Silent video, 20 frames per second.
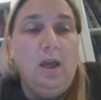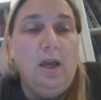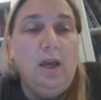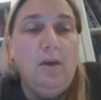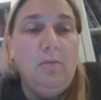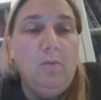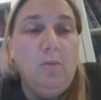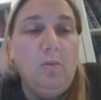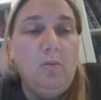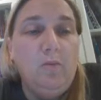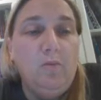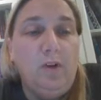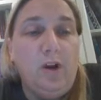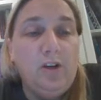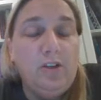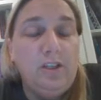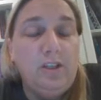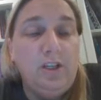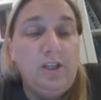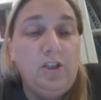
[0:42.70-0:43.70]

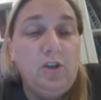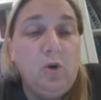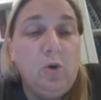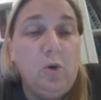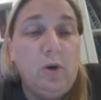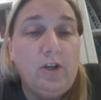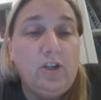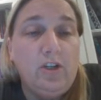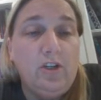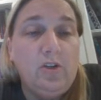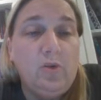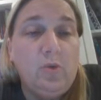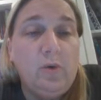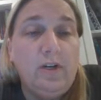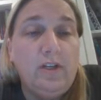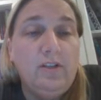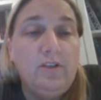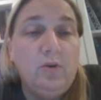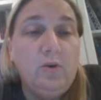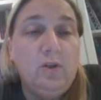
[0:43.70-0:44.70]
our essential question is,
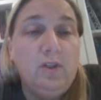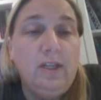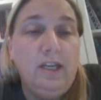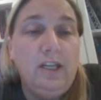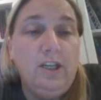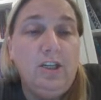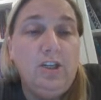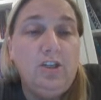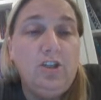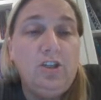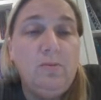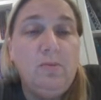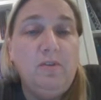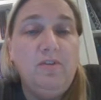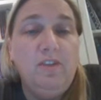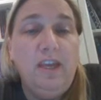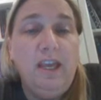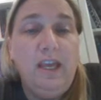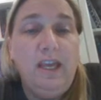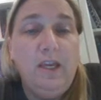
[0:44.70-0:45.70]
what is the relationship
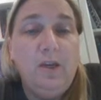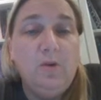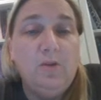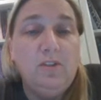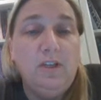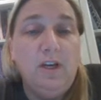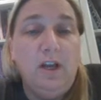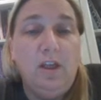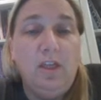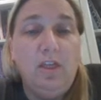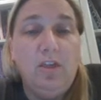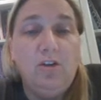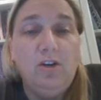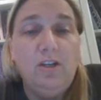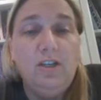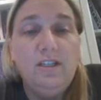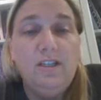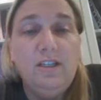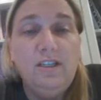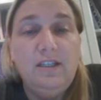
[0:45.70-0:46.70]
of the angles in a
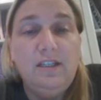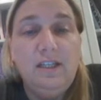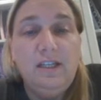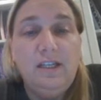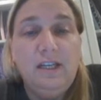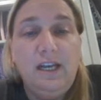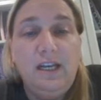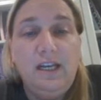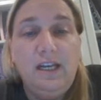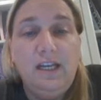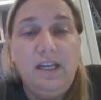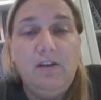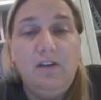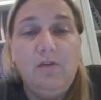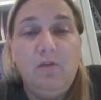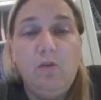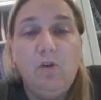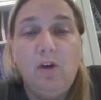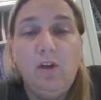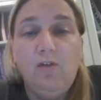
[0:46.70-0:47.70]
30, 60, 90 and a
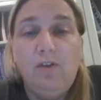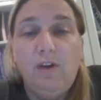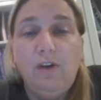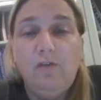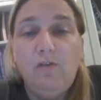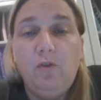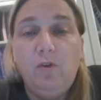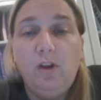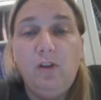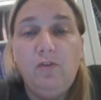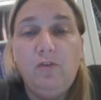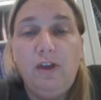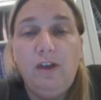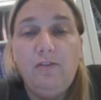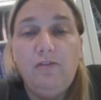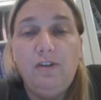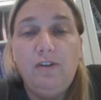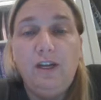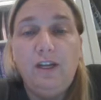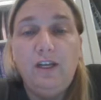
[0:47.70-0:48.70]
45,
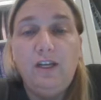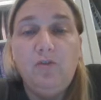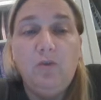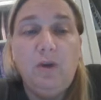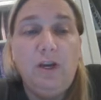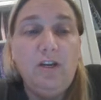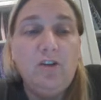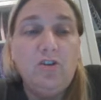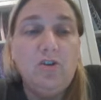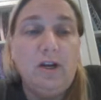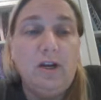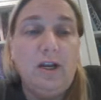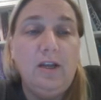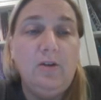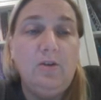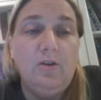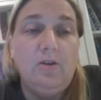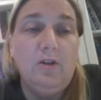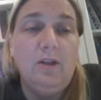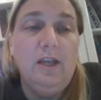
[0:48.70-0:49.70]
45, 90 right
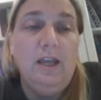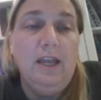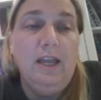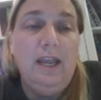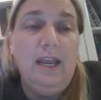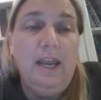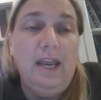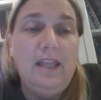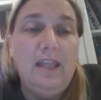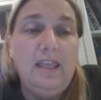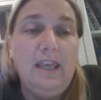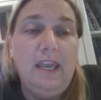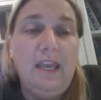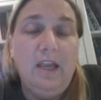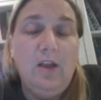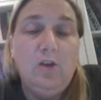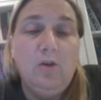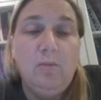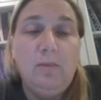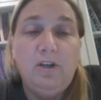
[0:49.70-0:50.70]
triangle and the
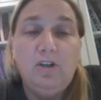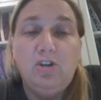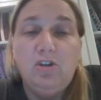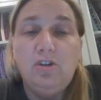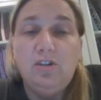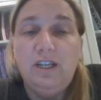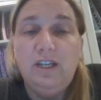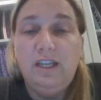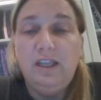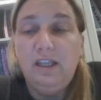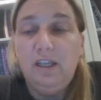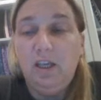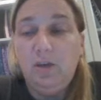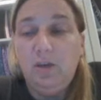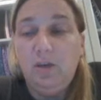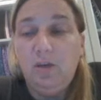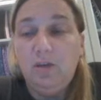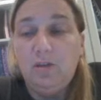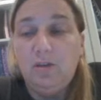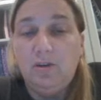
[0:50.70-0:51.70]
angle measures in the
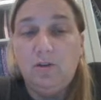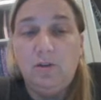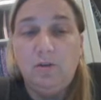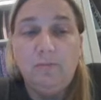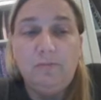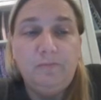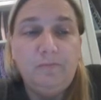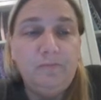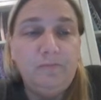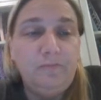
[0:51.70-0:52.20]
unit circle?